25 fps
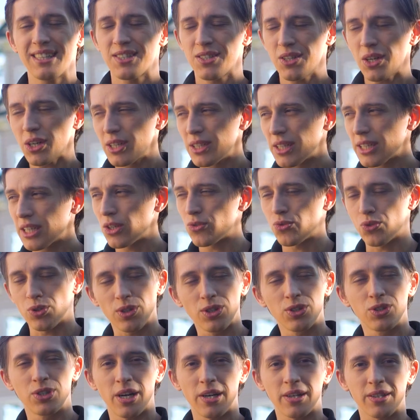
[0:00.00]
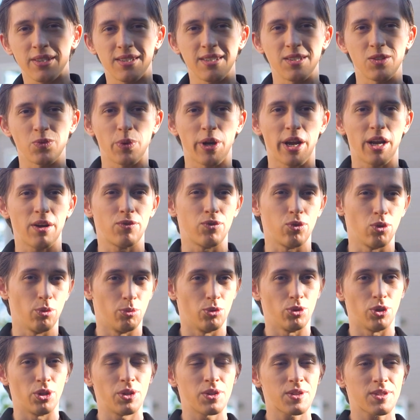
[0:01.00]
It's not gonna get really dark since we have full
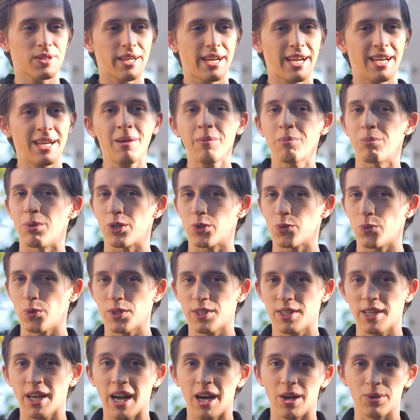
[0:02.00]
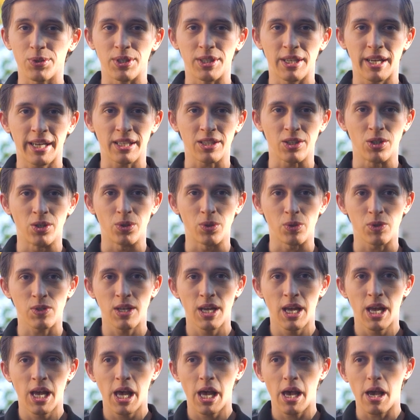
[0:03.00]
moon in the sky, but we'll see how the night goes,